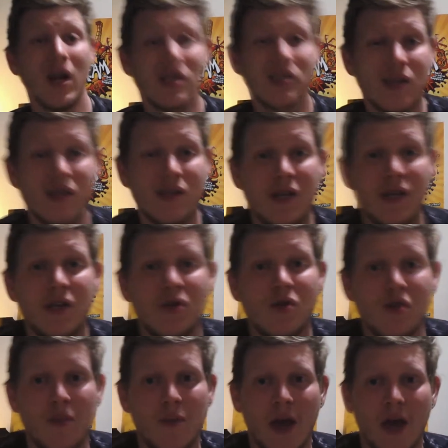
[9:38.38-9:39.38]
continued to
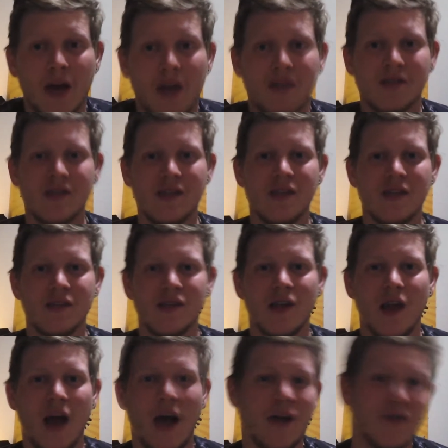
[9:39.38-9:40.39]
be added season
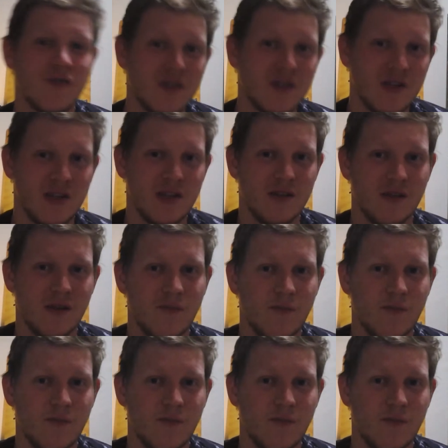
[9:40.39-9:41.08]
after season,